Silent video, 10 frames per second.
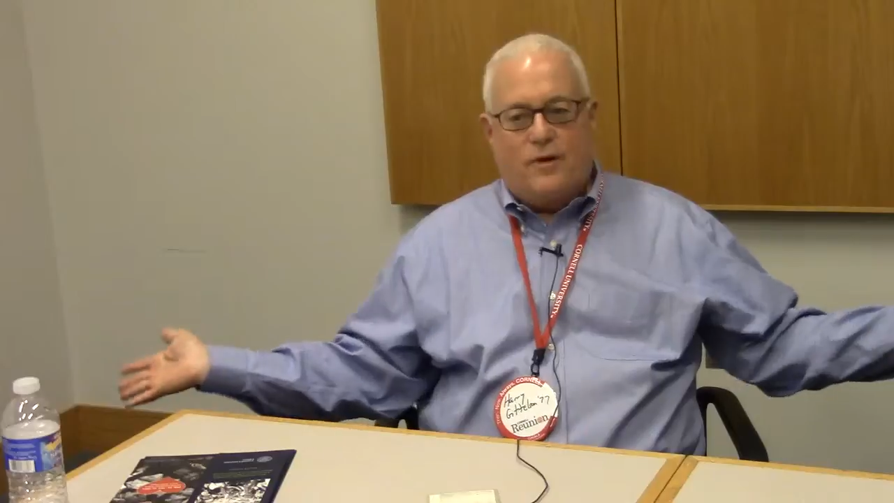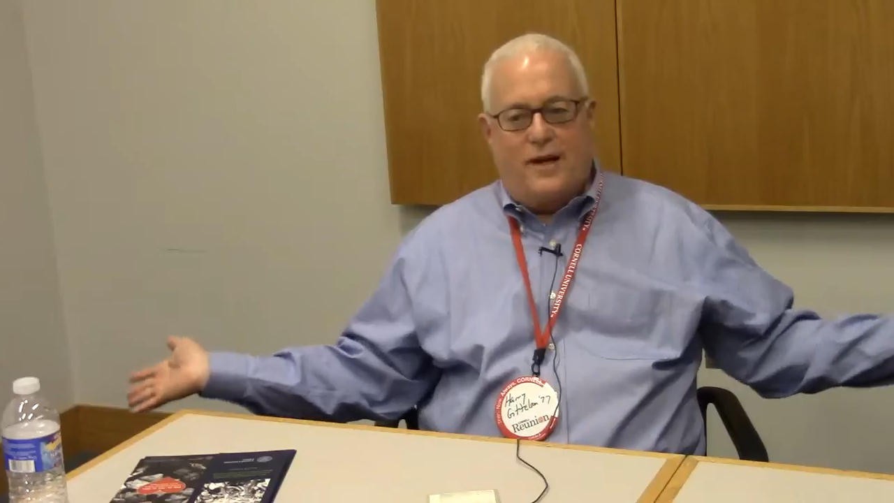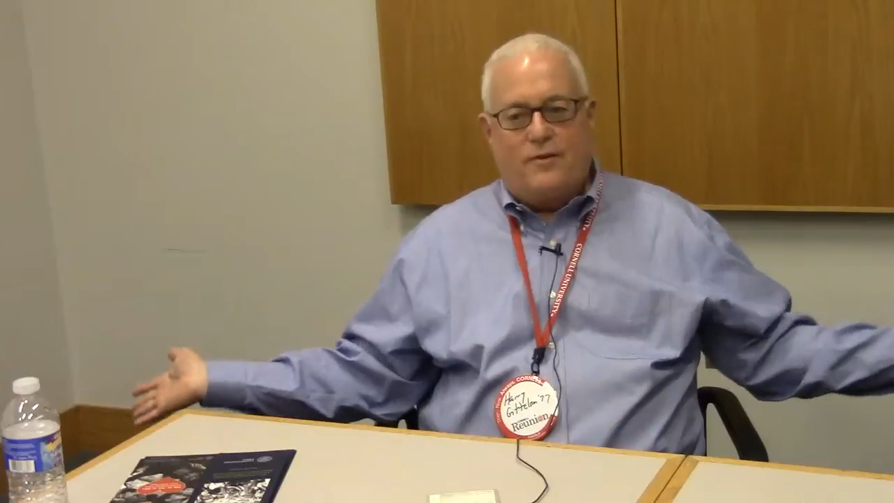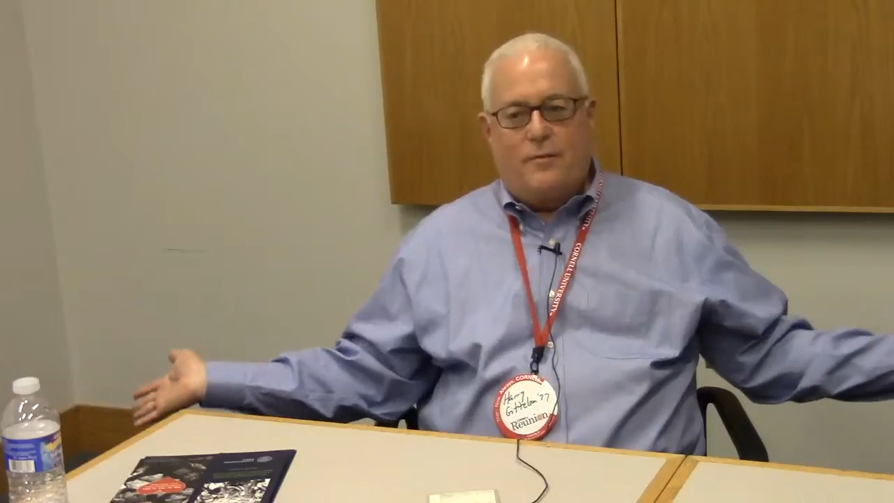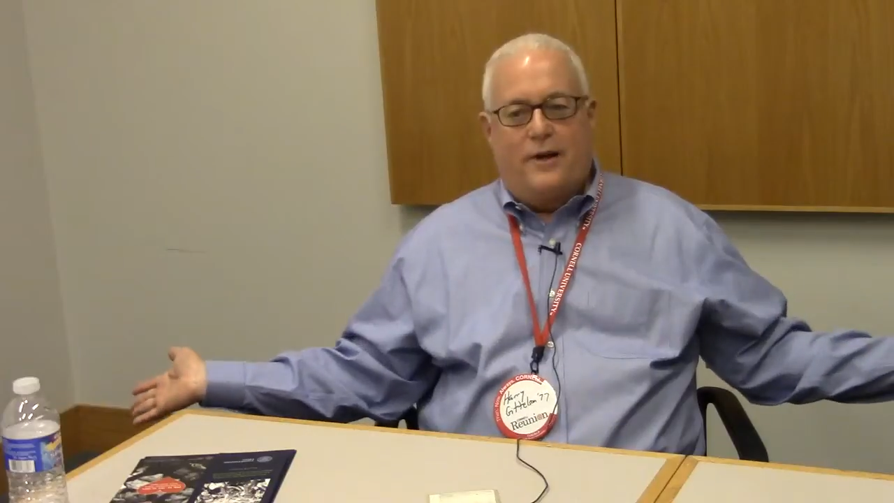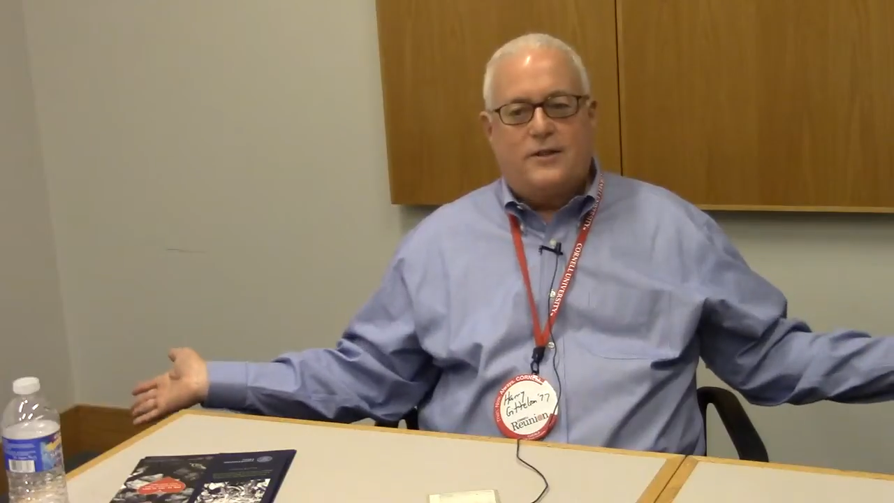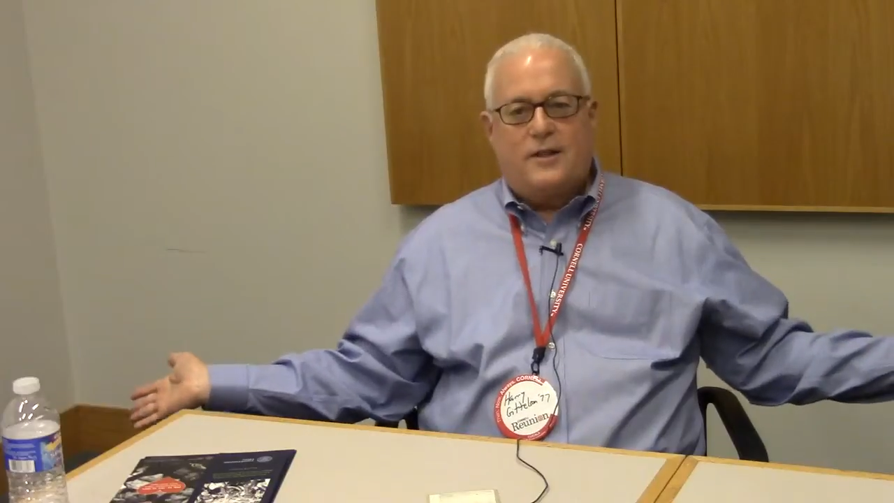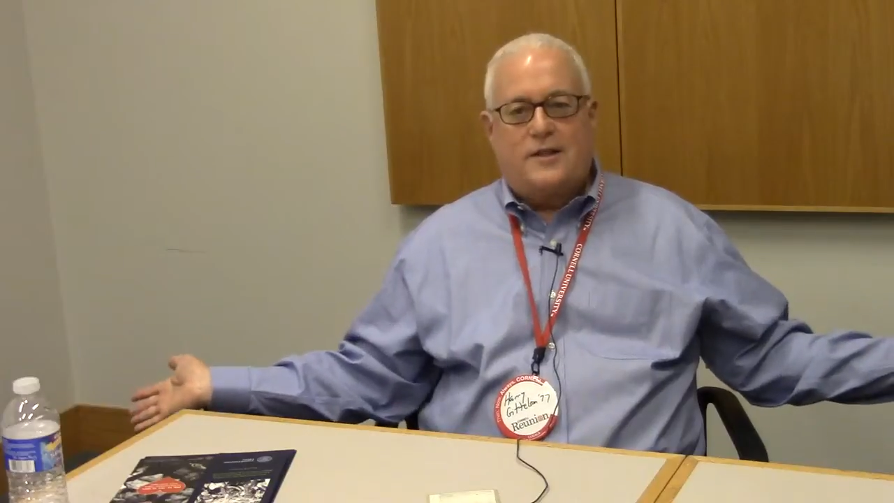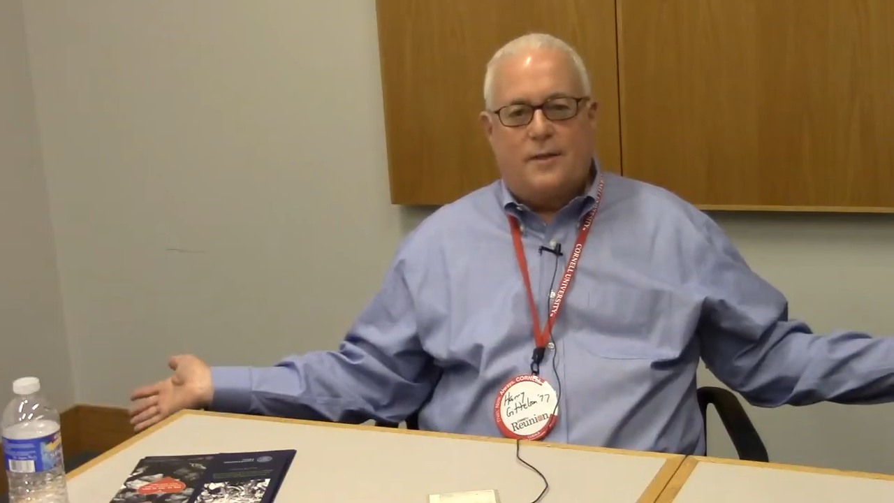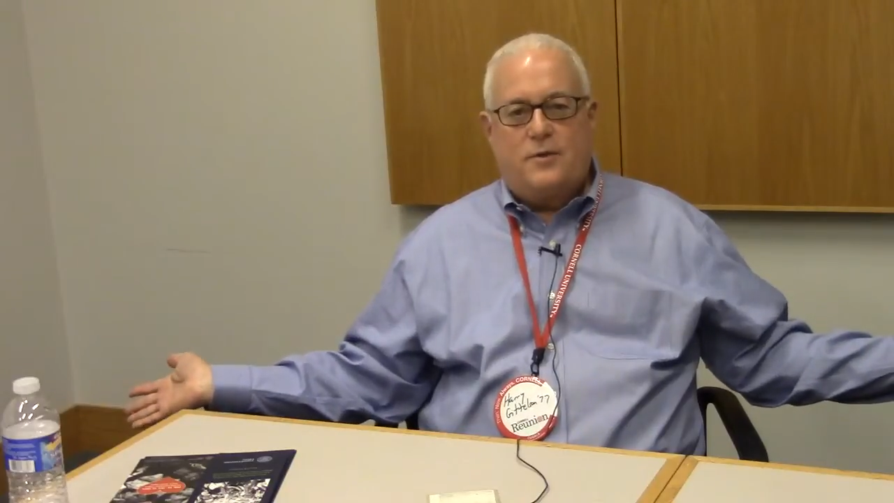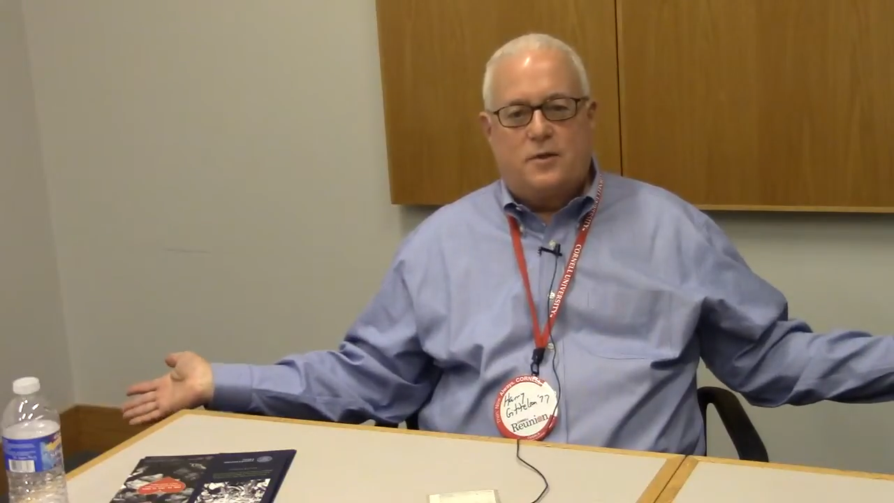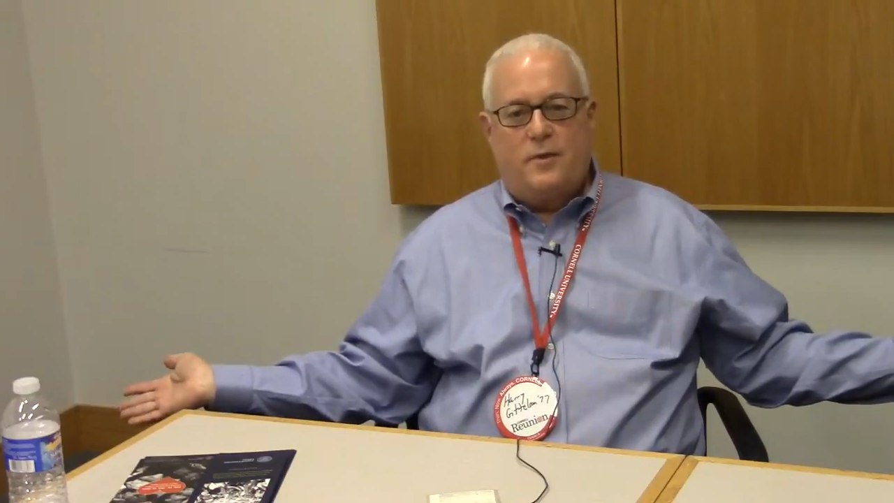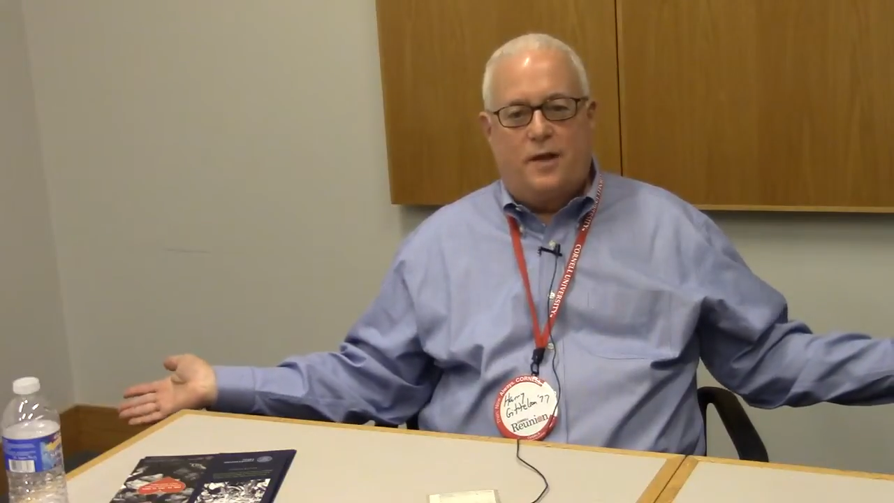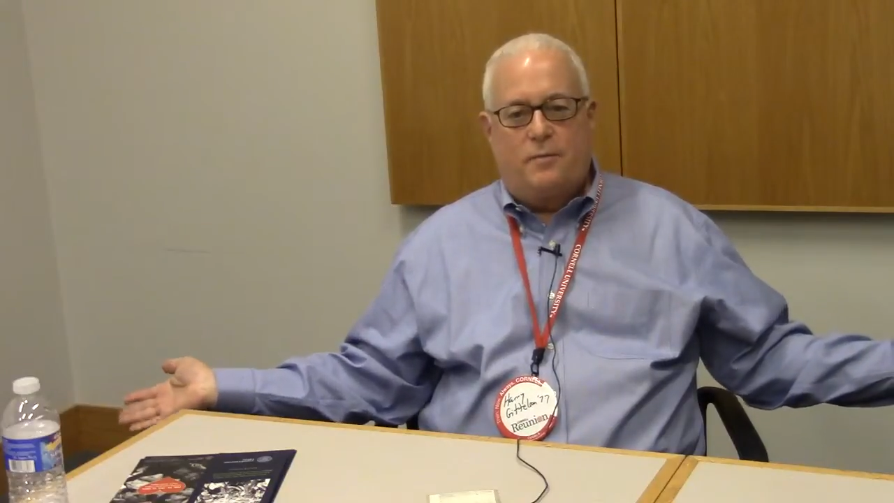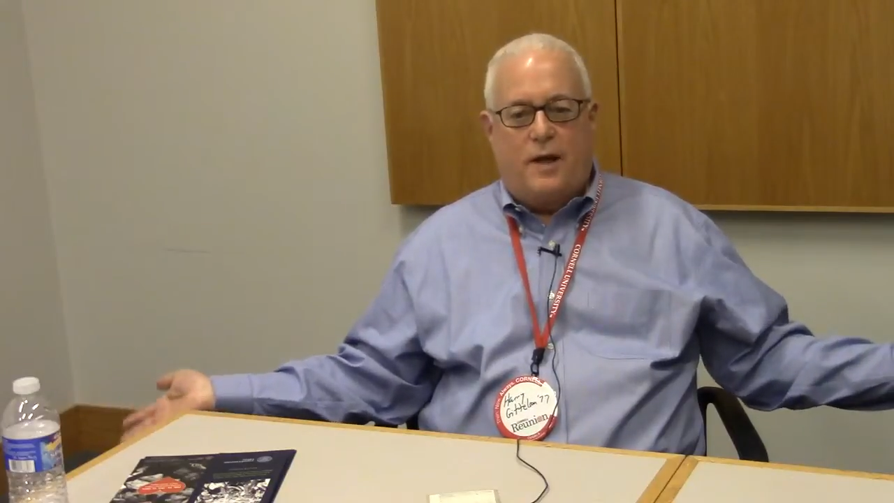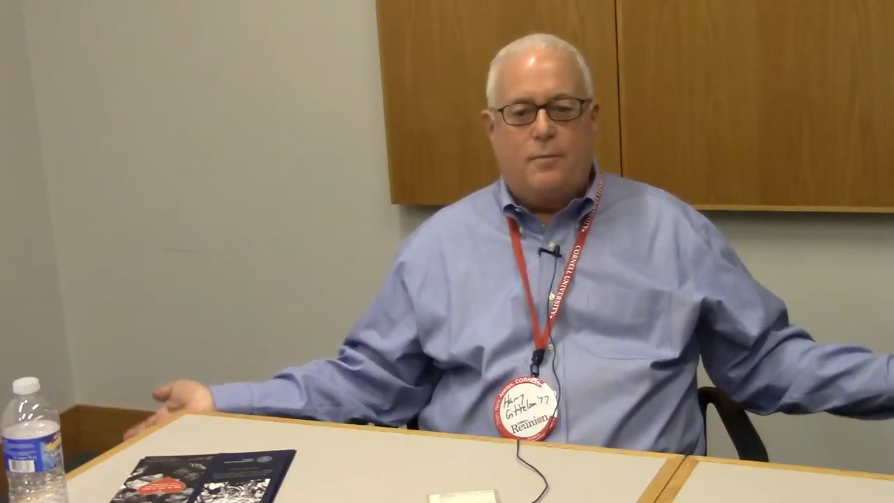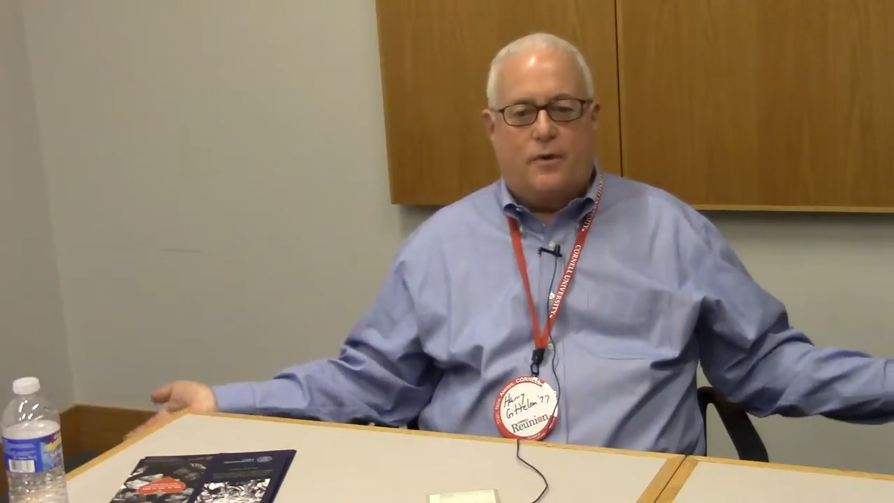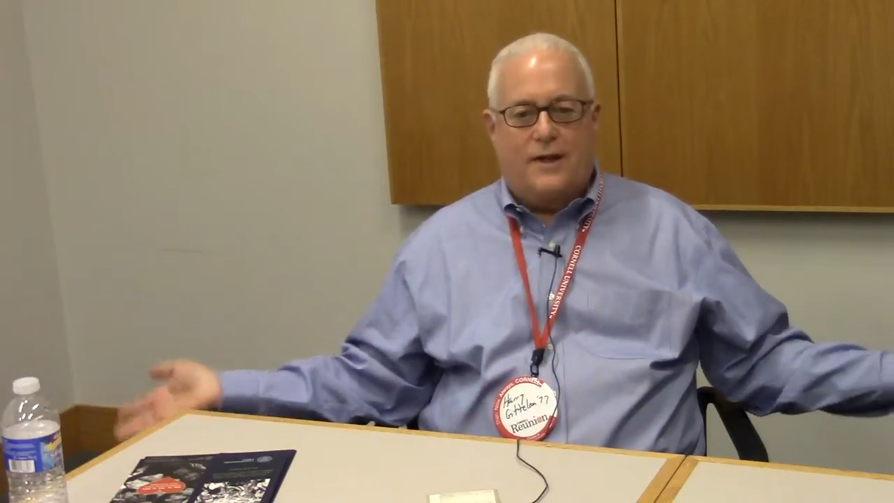and everybody's accepted as being people,